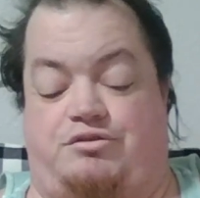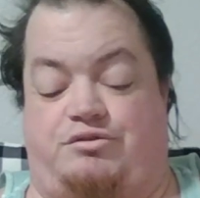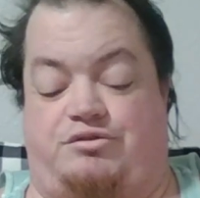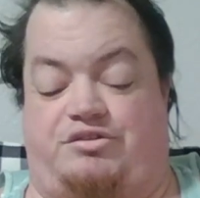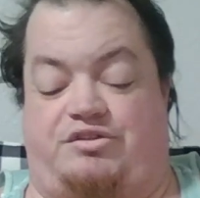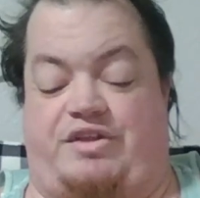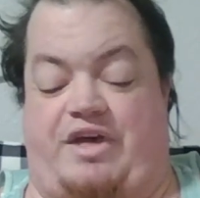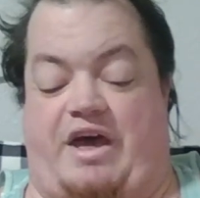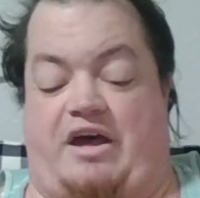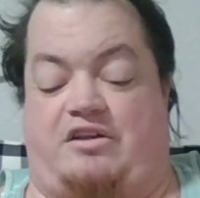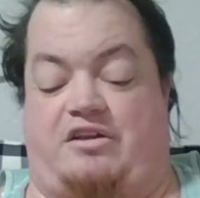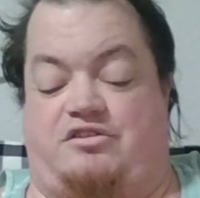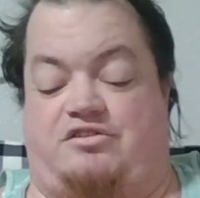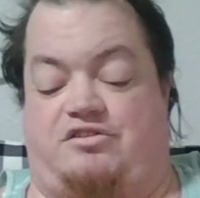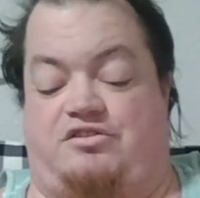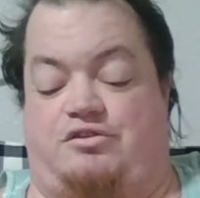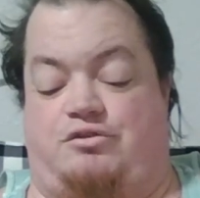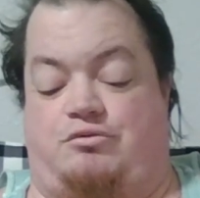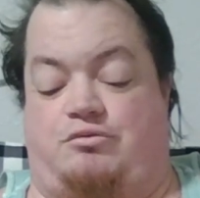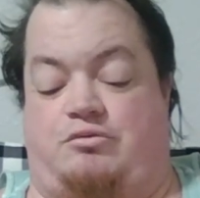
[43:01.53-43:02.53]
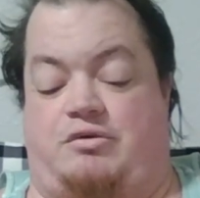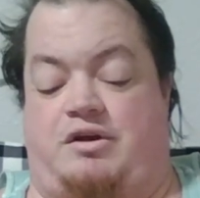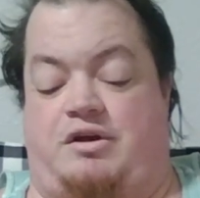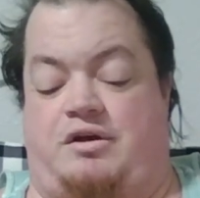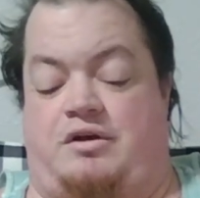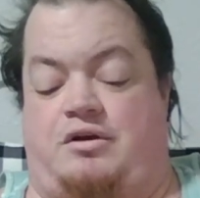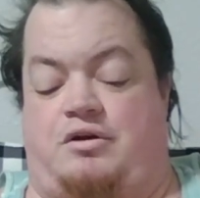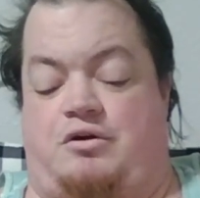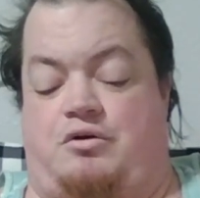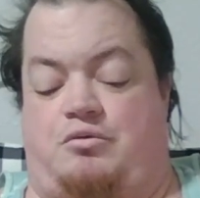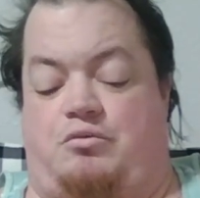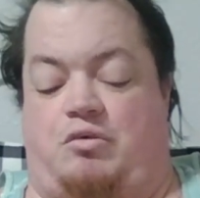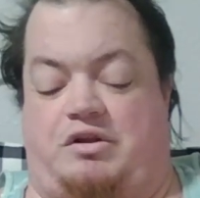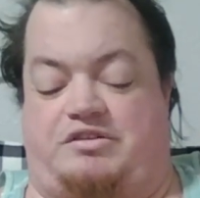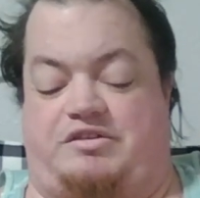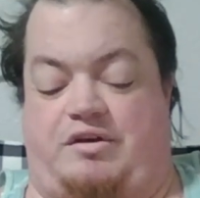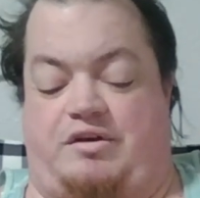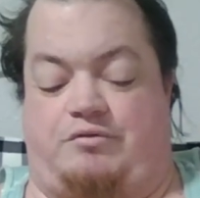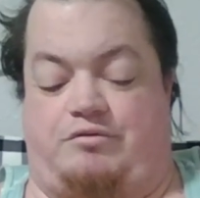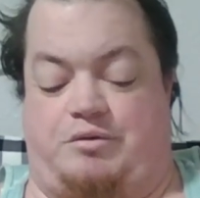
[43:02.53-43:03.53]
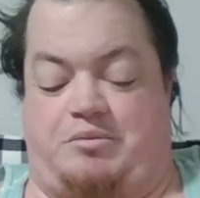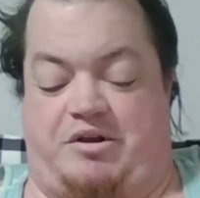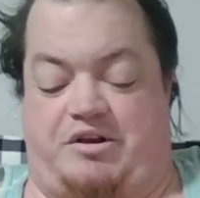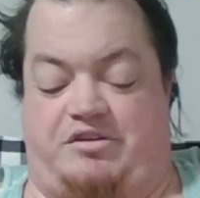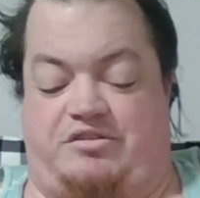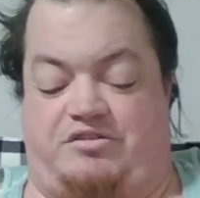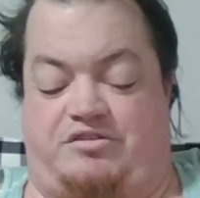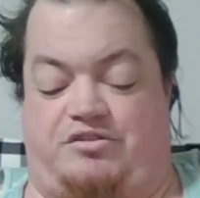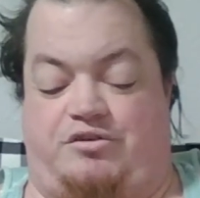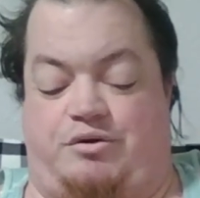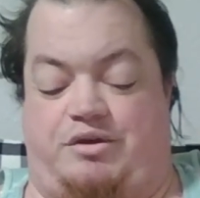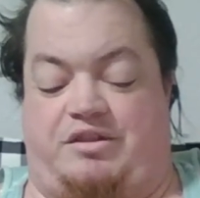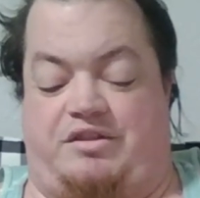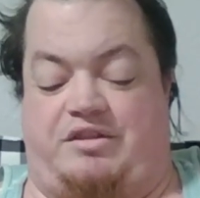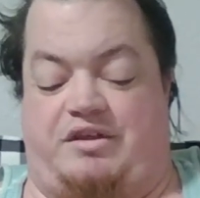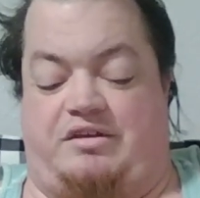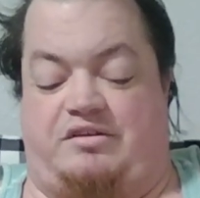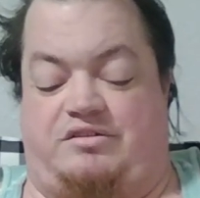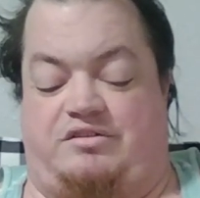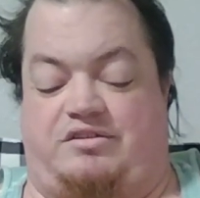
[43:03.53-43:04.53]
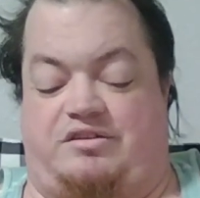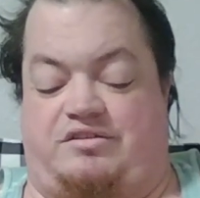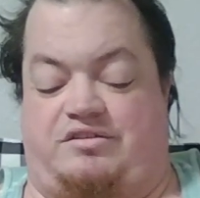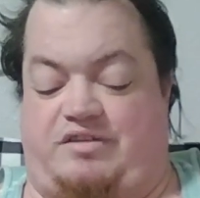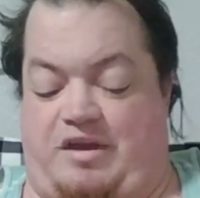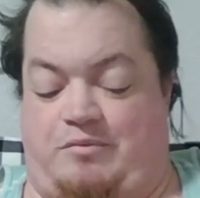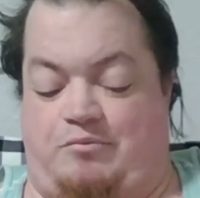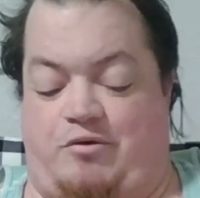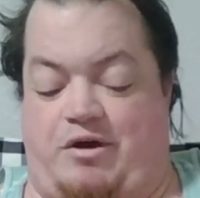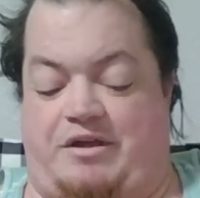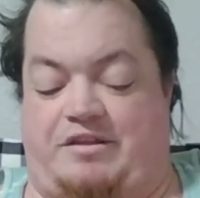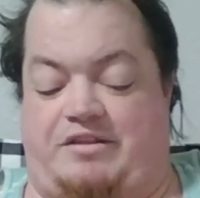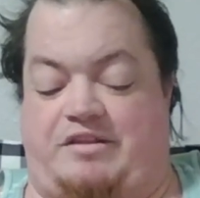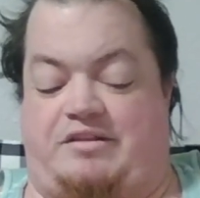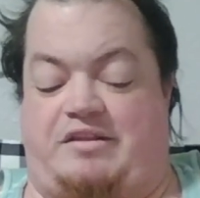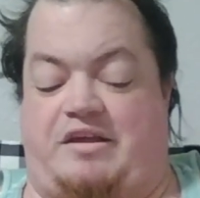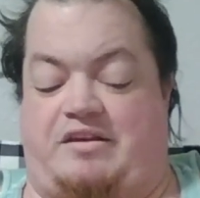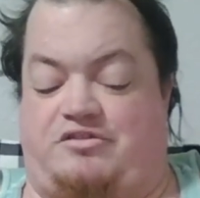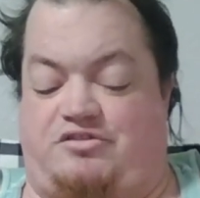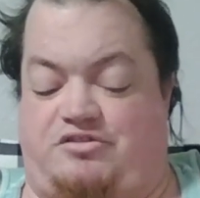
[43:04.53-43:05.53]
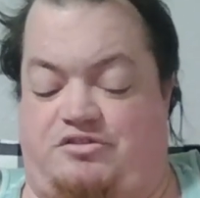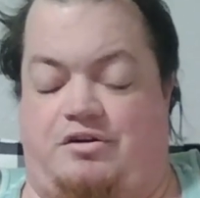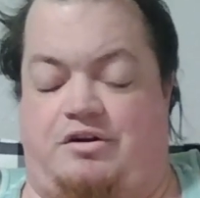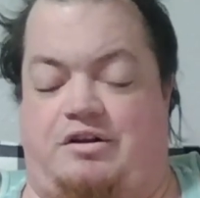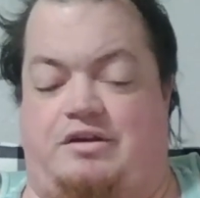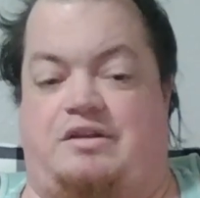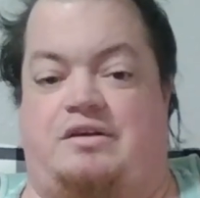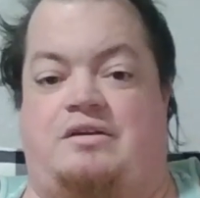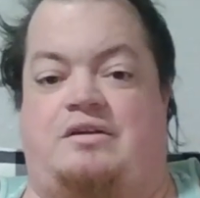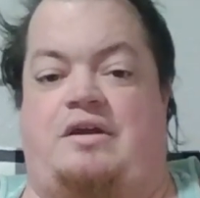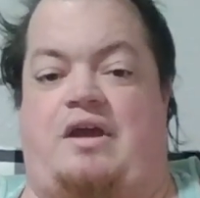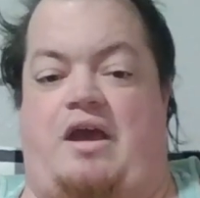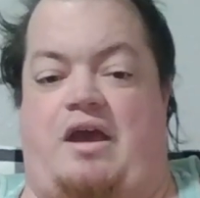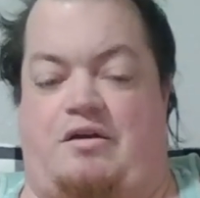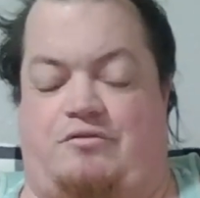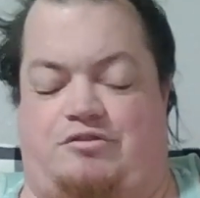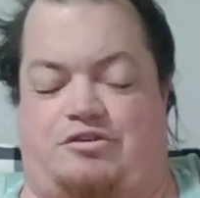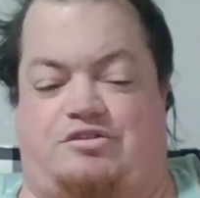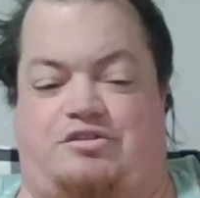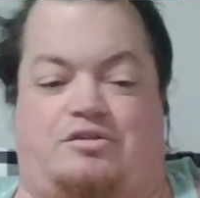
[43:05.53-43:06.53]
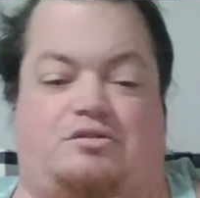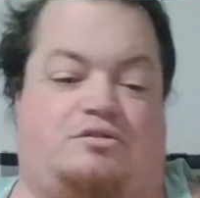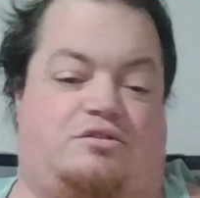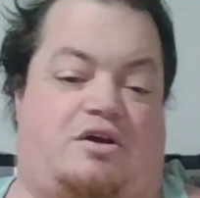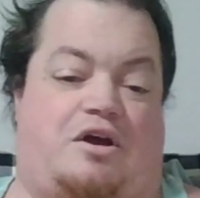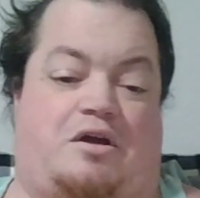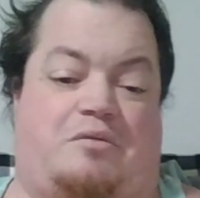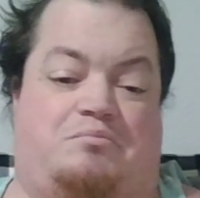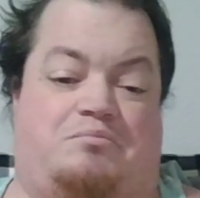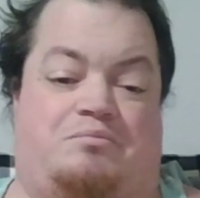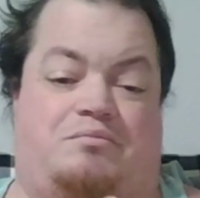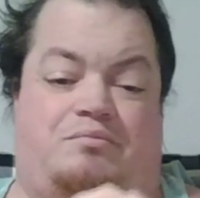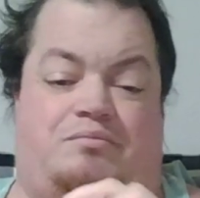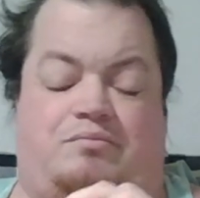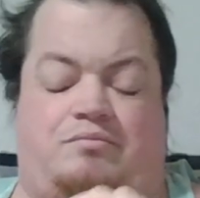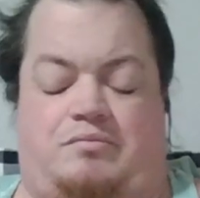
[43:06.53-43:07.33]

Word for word: reduce that too, once everybody's doing things the same way that they should every single time.